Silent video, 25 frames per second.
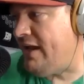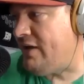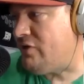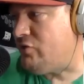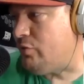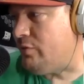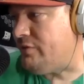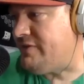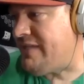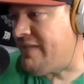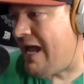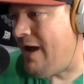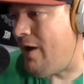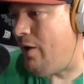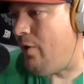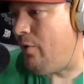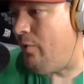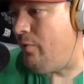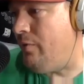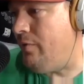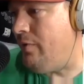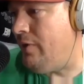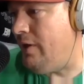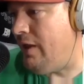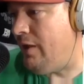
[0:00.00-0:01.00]
actual
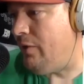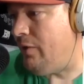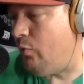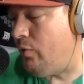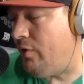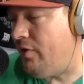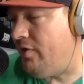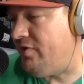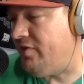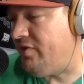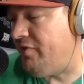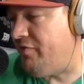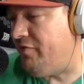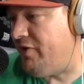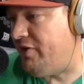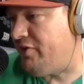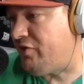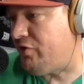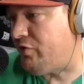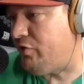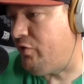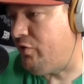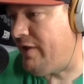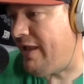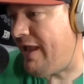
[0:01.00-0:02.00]
town, and where's the
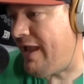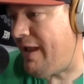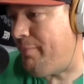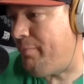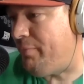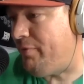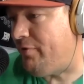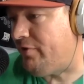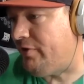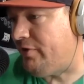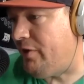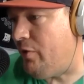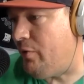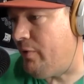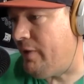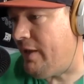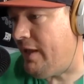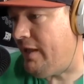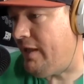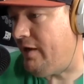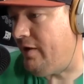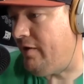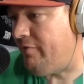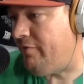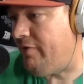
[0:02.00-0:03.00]
physical campus
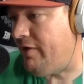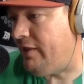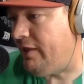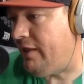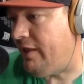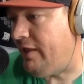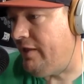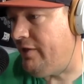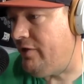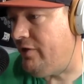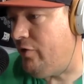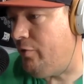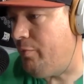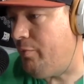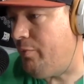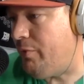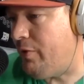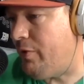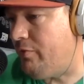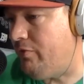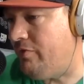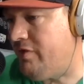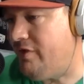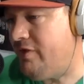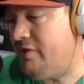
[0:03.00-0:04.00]
located of LIU
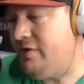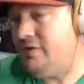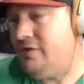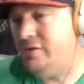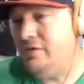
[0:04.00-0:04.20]
post?